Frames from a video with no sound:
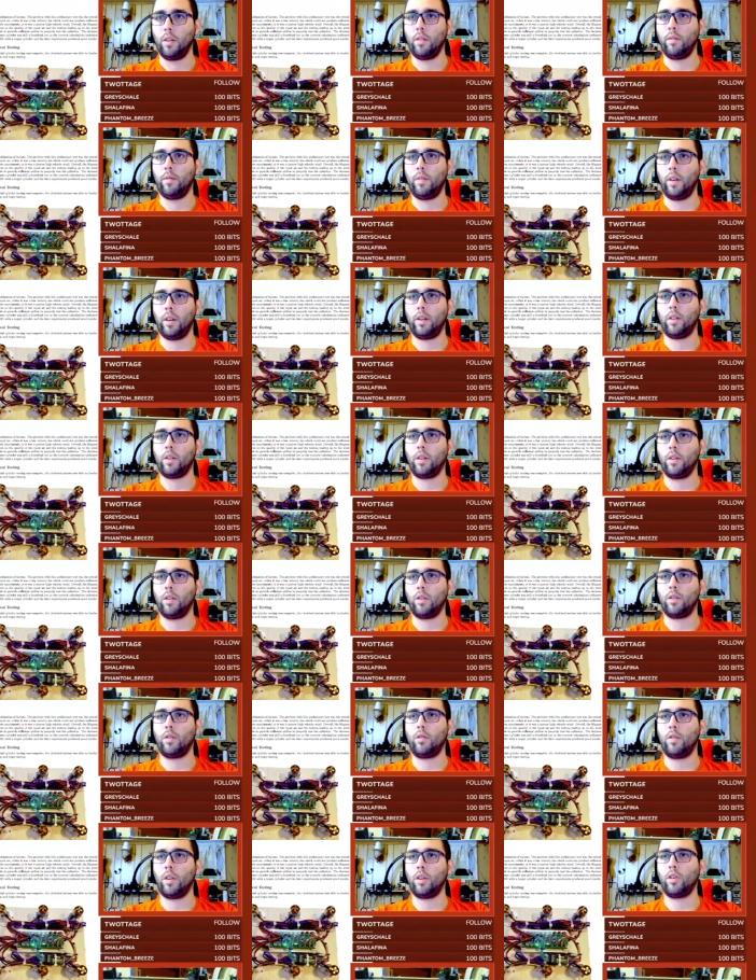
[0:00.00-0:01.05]
final
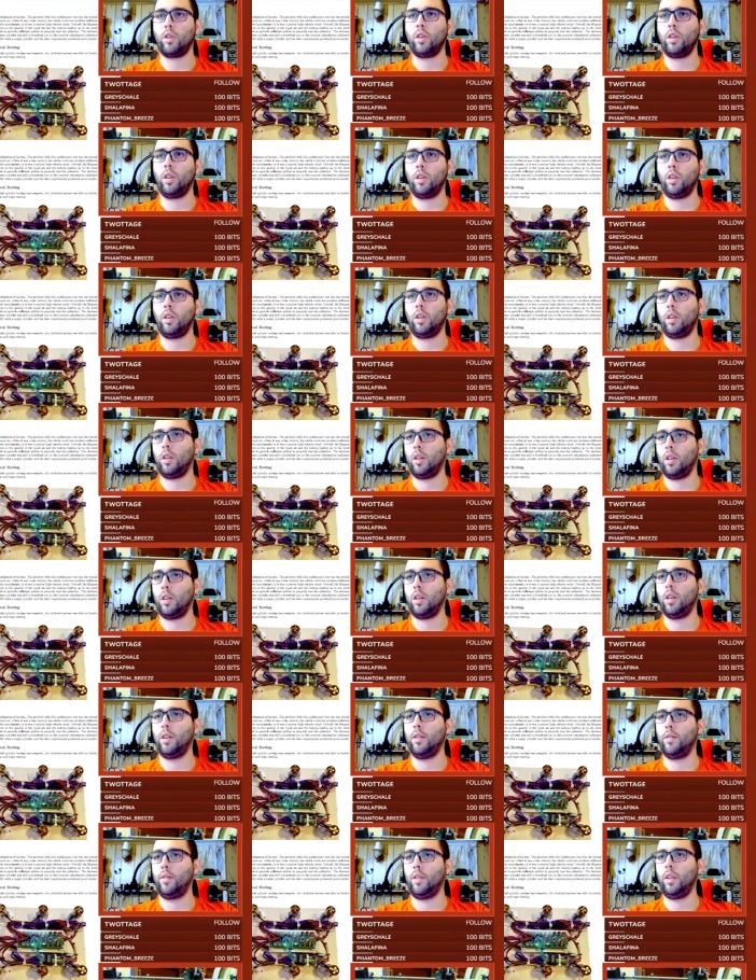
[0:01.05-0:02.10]
construction
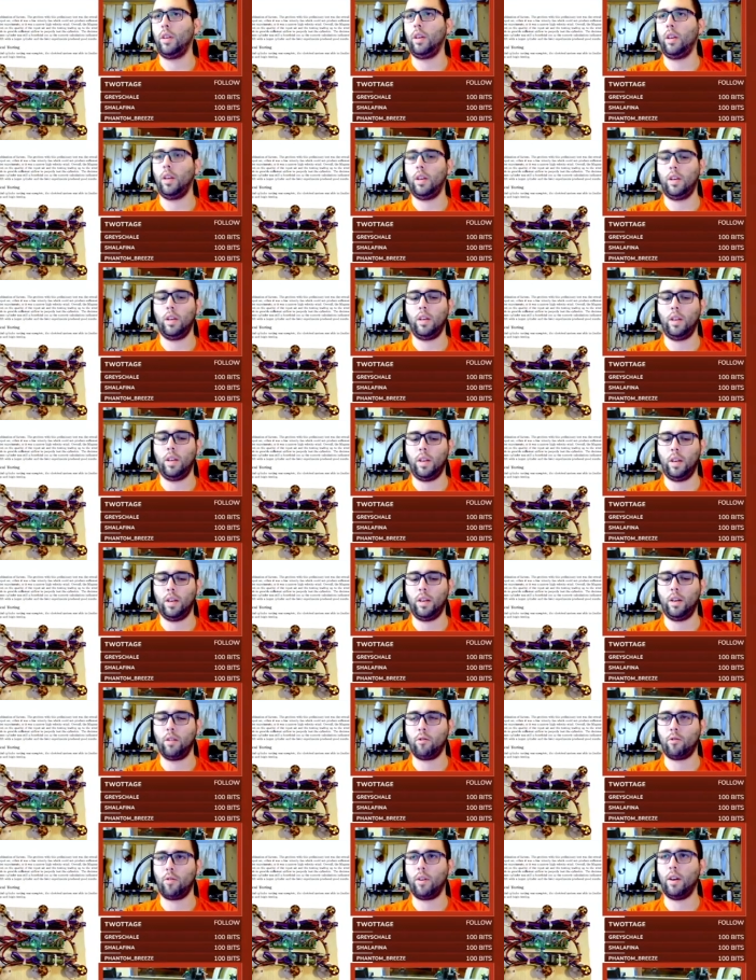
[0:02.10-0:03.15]
of the
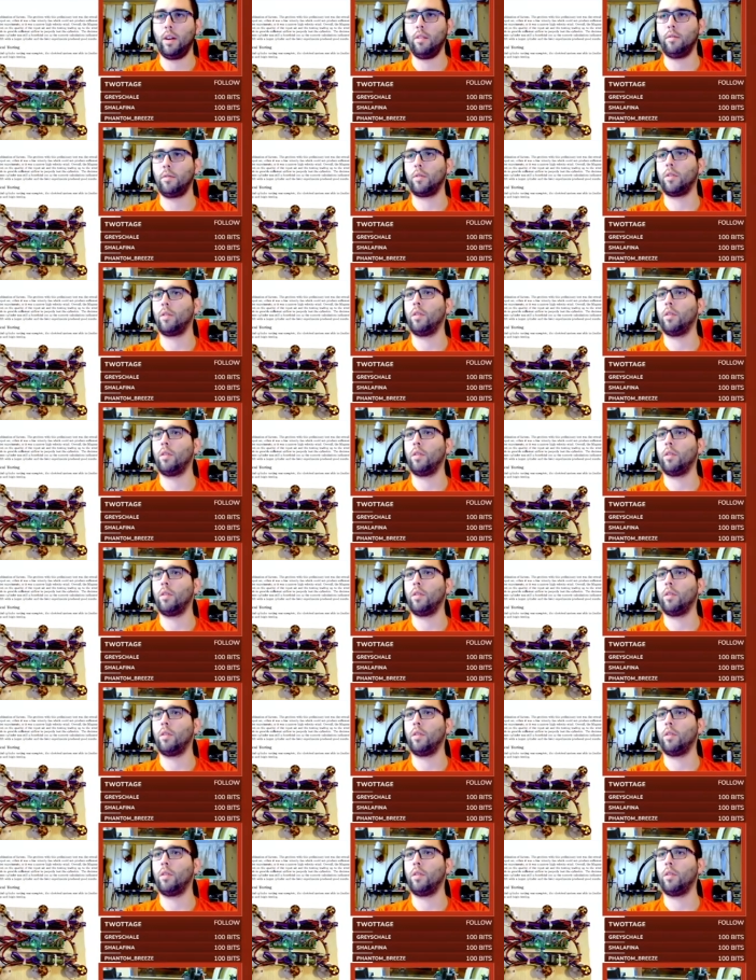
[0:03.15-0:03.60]
aircraft